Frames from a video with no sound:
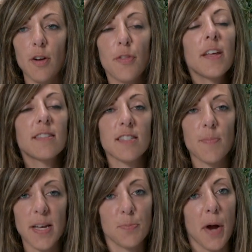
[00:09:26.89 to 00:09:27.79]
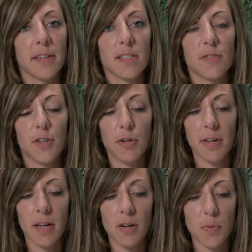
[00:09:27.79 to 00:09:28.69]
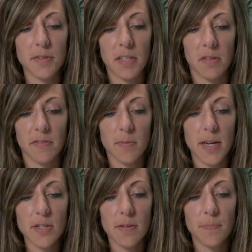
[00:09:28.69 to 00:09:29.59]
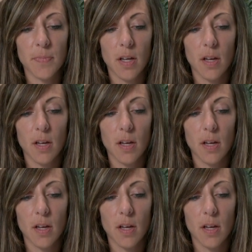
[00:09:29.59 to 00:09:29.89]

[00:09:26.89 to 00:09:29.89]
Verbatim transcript: or thinks is the best practice for you to enter with deal information.